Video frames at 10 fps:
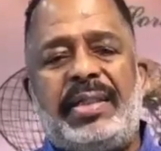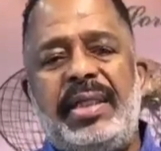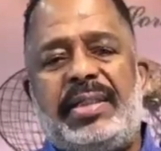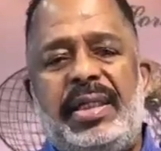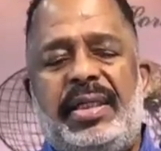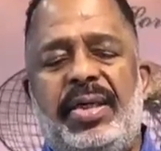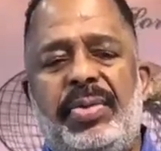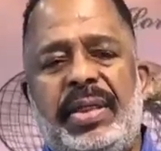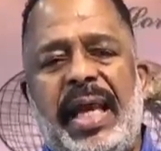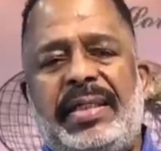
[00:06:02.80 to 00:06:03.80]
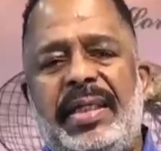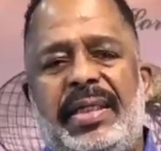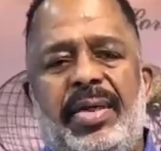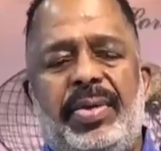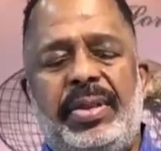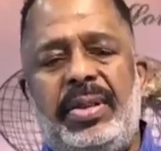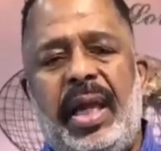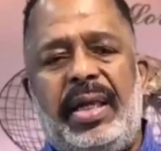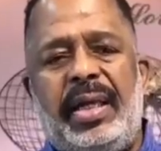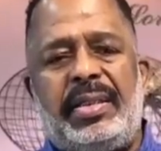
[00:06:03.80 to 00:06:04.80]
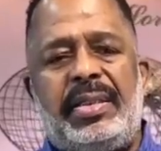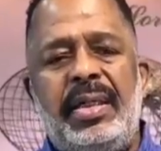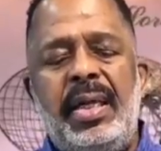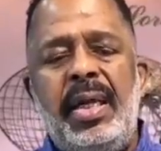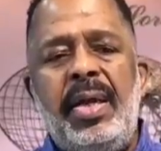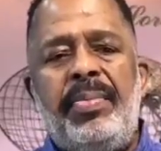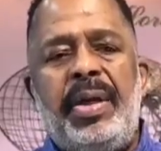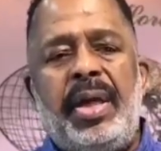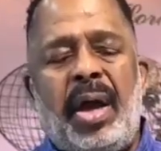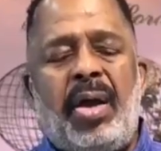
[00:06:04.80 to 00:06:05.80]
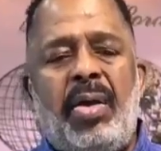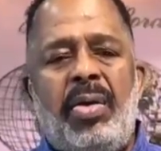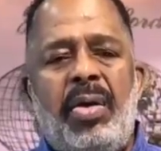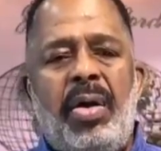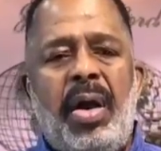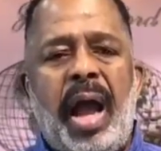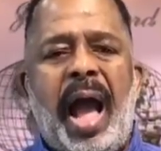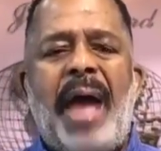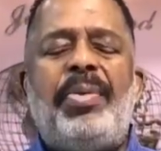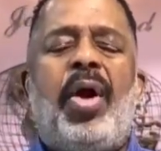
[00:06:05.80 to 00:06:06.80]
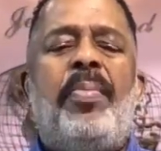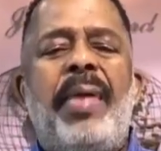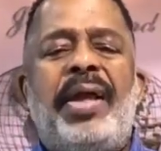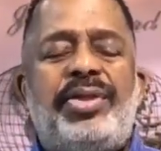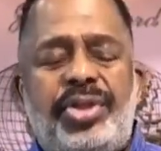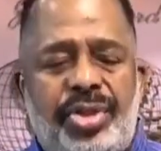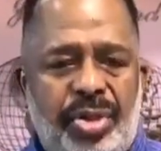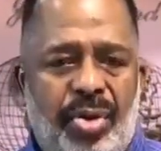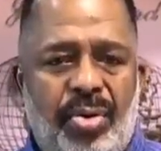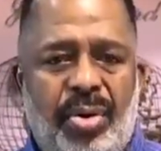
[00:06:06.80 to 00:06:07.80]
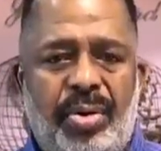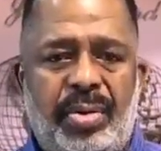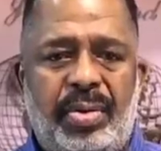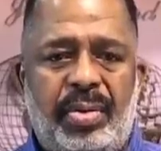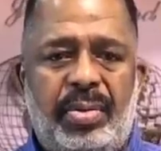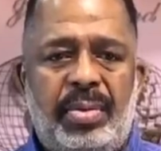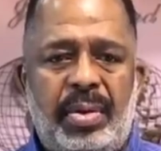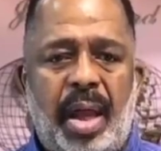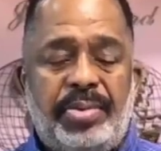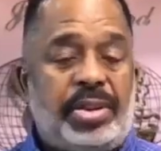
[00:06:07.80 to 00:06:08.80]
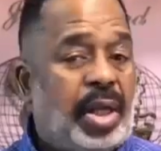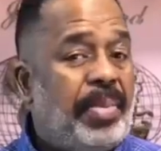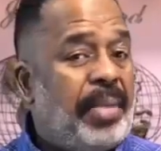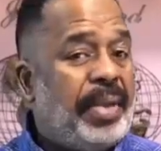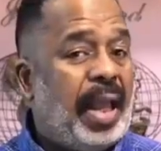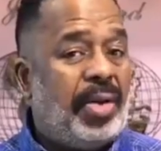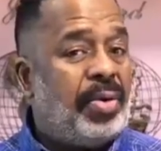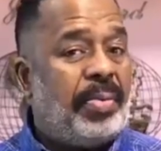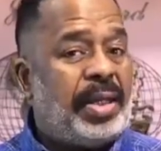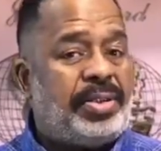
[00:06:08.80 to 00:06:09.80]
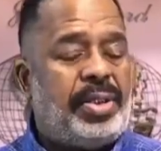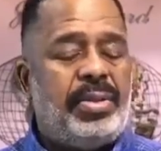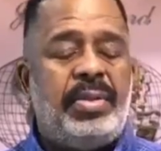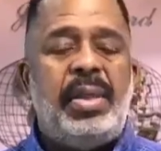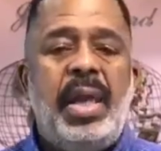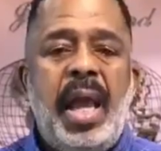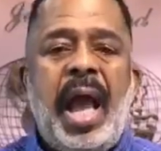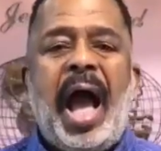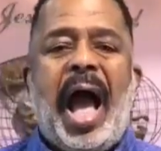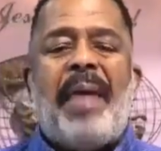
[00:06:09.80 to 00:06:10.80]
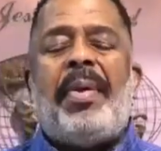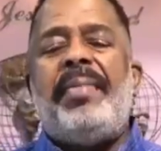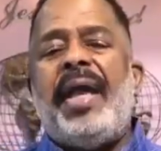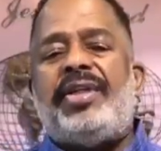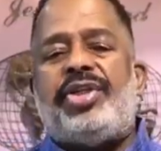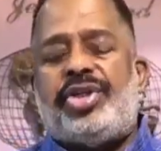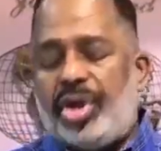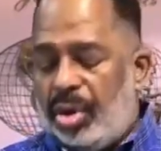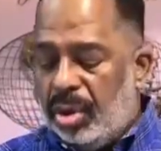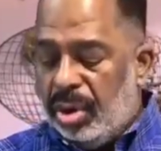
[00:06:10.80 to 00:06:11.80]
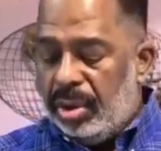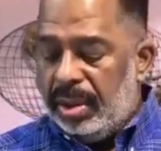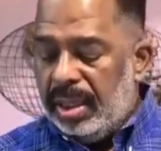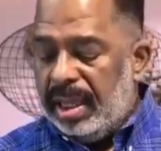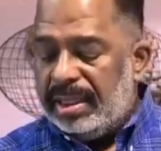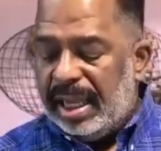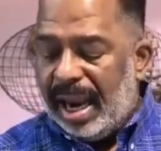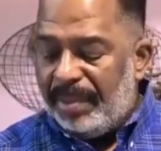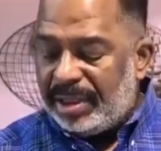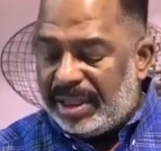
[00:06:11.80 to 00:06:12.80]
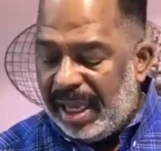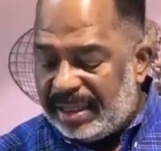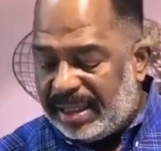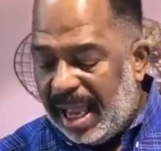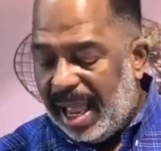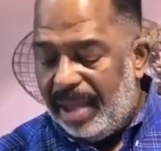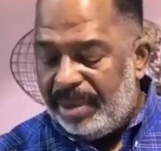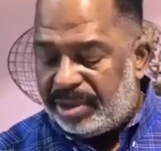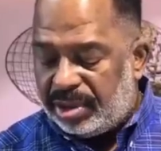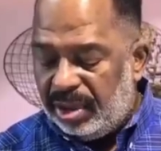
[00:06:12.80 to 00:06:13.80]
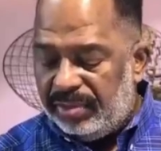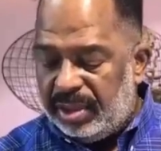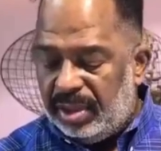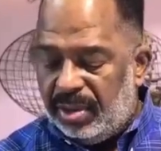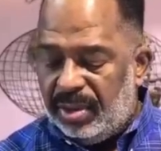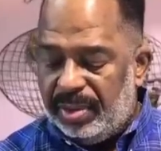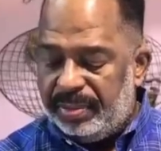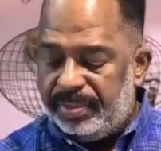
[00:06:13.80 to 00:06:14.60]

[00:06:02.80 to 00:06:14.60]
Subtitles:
this to deal with, that to deal with, and this. But no, I'm going to make sure. I'm just talking about me. I don't know about you. I'm going to make sure that I'm going to take time and serve the Lord.